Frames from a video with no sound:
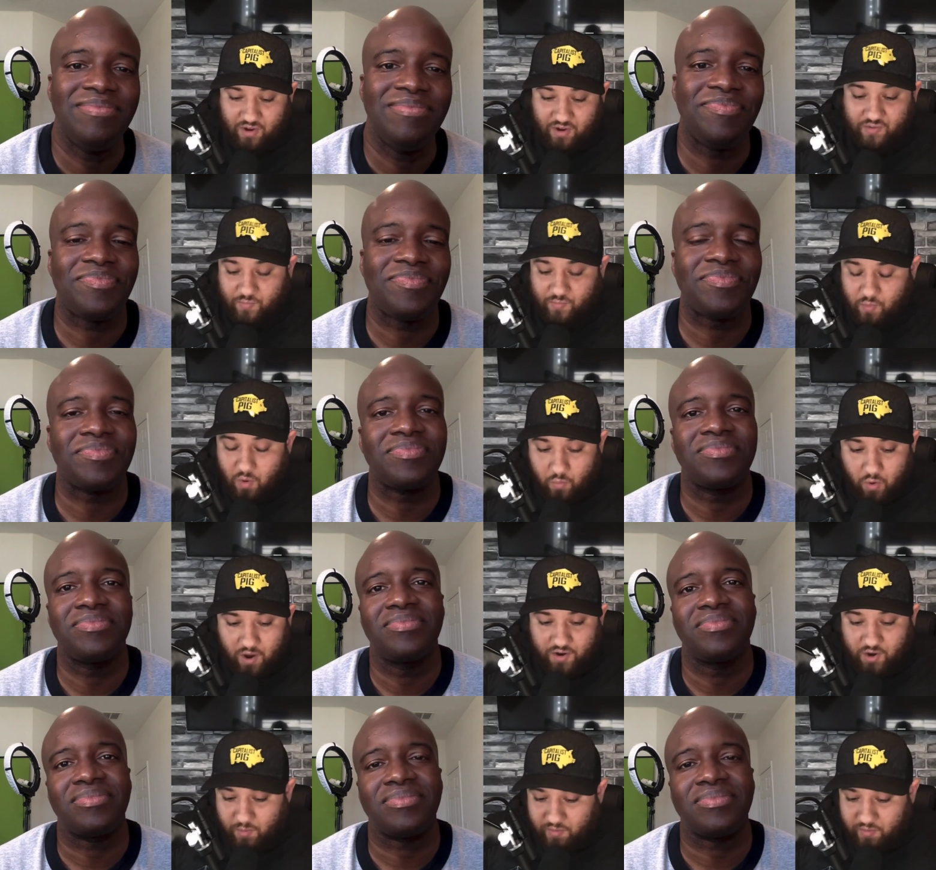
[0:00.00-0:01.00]
Speaker 1: because what, what I
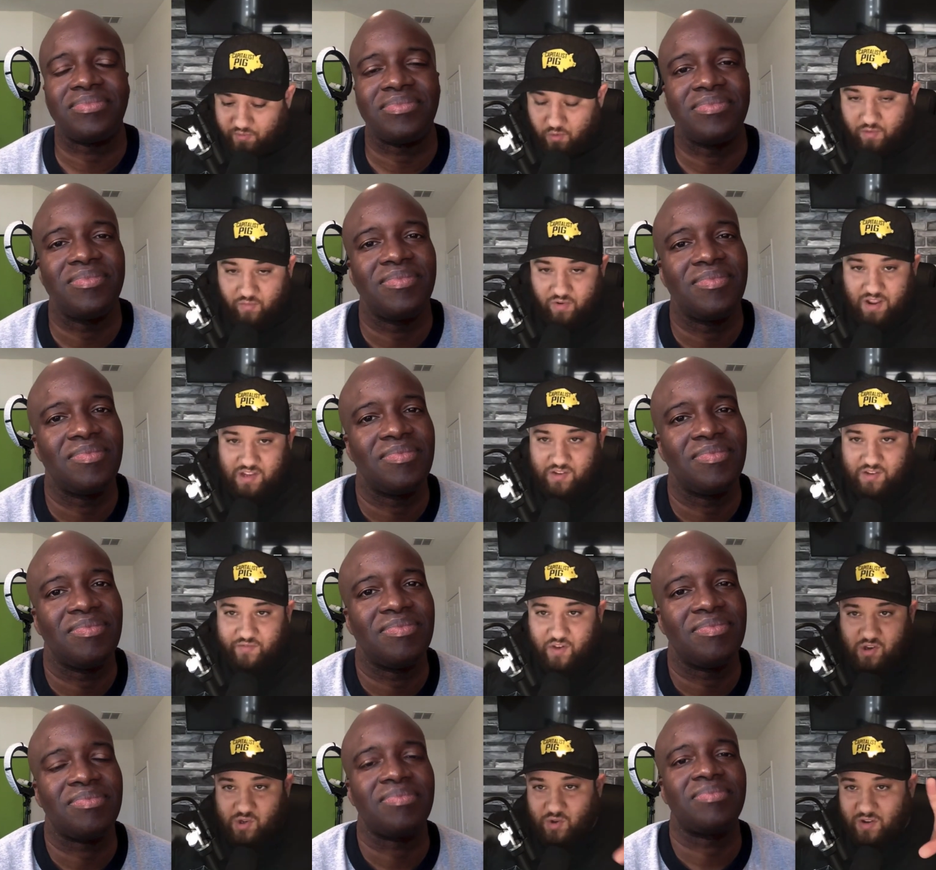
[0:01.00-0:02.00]
do before I release a
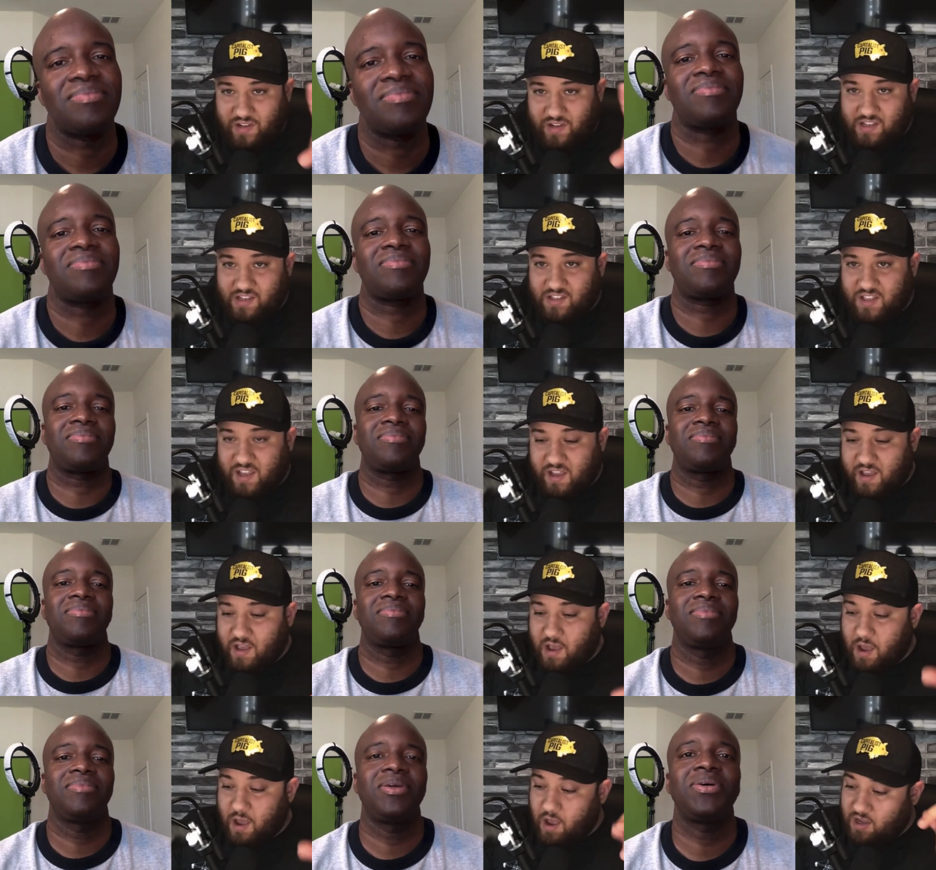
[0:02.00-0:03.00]
version, I test it.
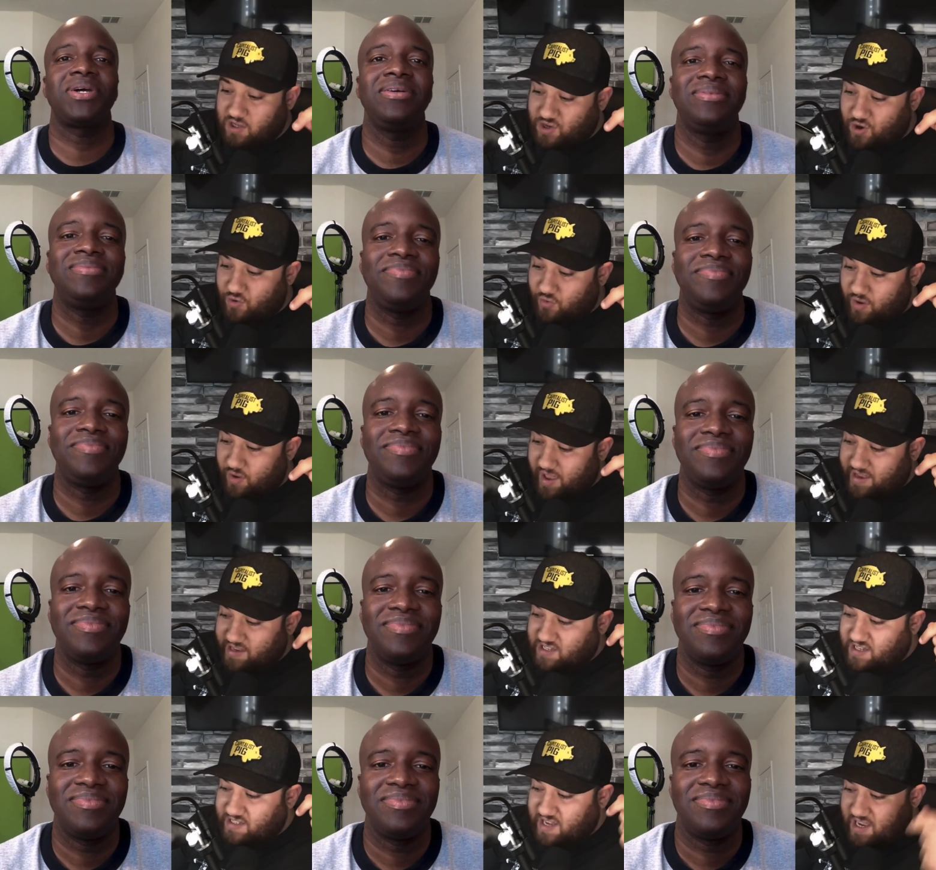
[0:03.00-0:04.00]
Okay. So it's
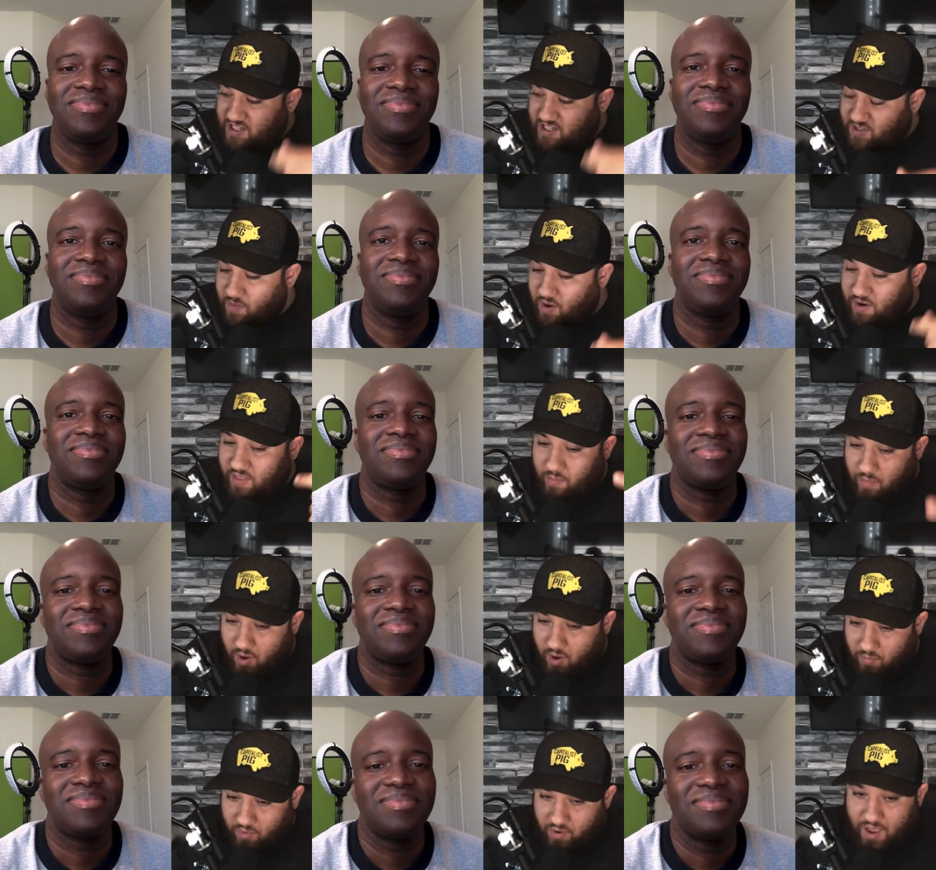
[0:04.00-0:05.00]
in test mode at the
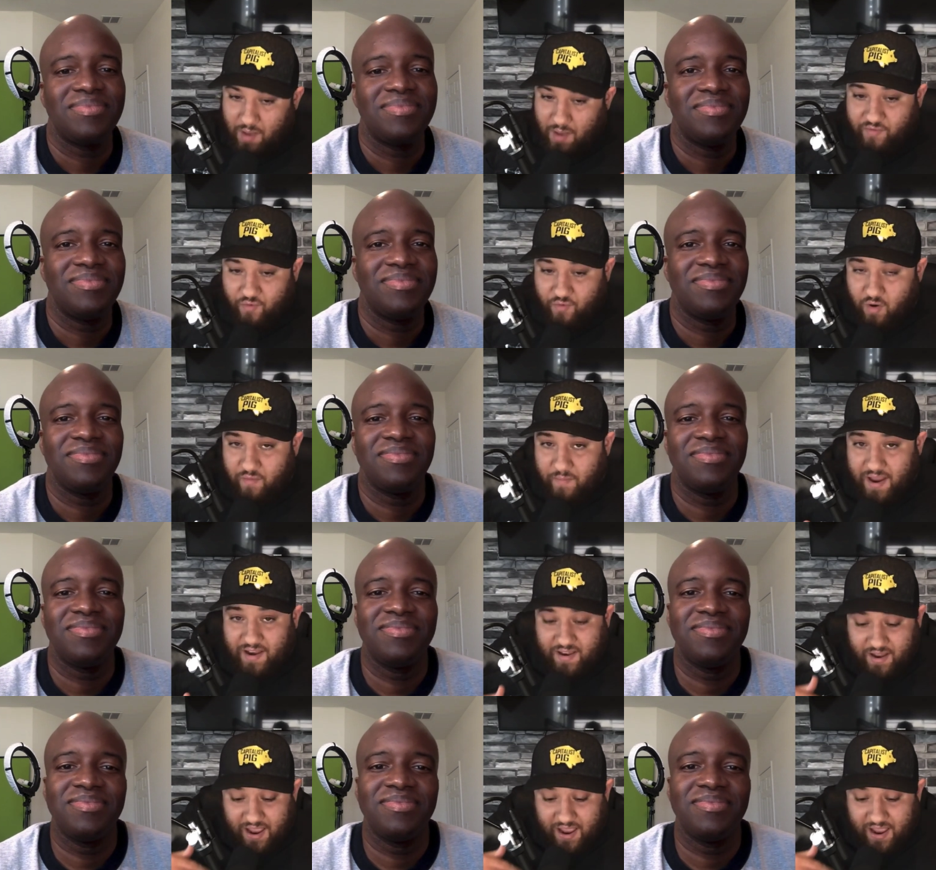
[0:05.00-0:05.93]
moment, and before I made